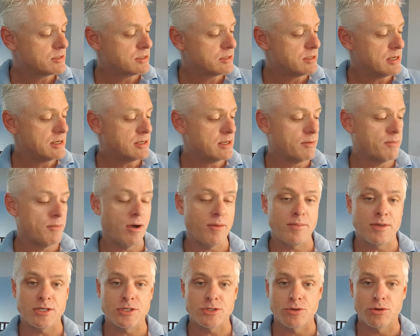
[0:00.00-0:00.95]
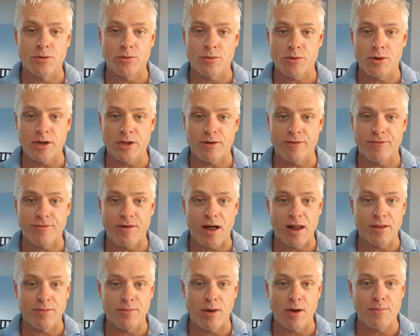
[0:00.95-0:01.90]
detail might be a storm, critical
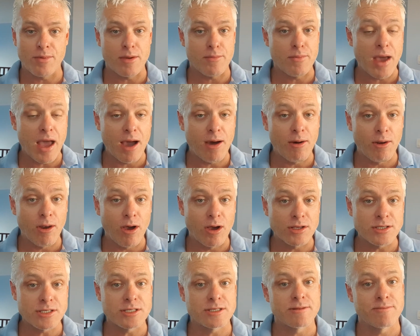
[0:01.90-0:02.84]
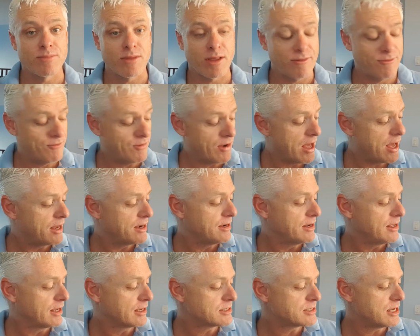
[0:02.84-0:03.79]
failure might be a power loss, a
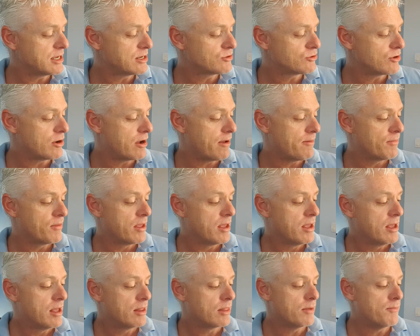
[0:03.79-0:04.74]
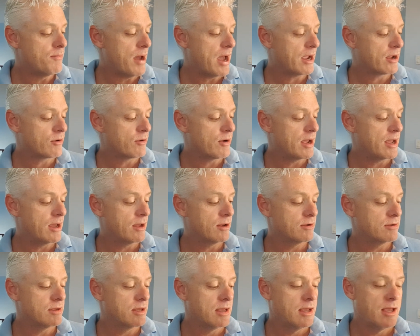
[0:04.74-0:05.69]
flood, etc. The
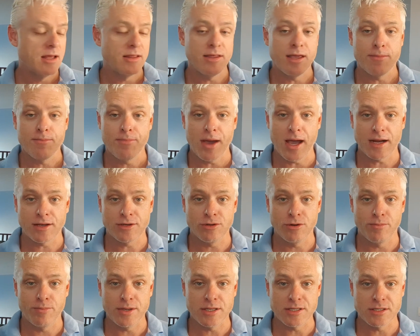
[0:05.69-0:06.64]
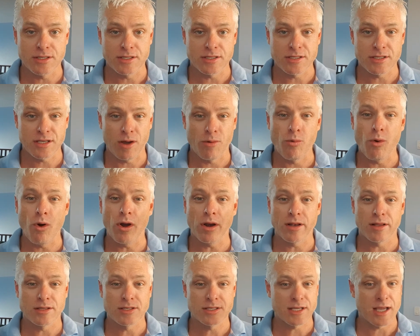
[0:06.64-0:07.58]
background, the impact to your business. So
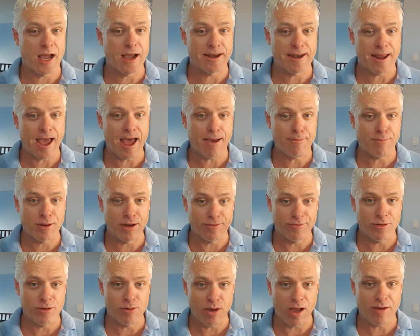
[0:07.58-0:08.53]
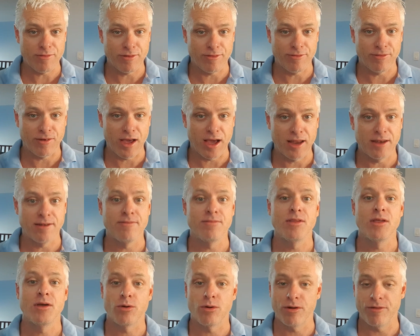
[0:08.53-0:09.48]
what's going to happen if you have a flood
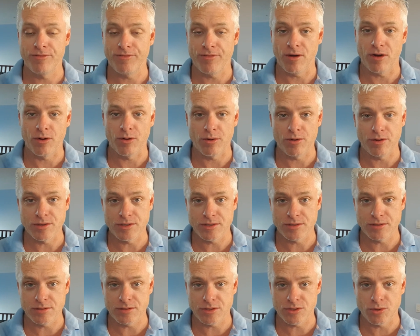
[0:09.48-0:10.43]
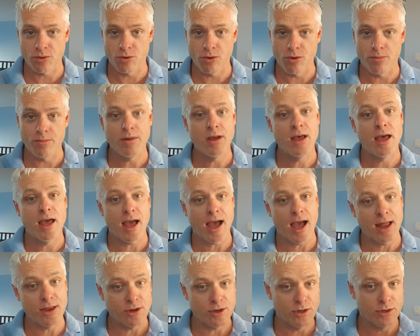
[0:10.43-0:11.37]
or a storm
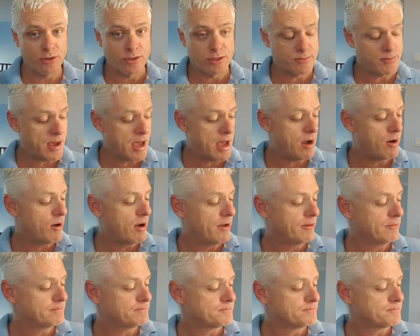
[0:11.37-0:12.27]
and you lose power?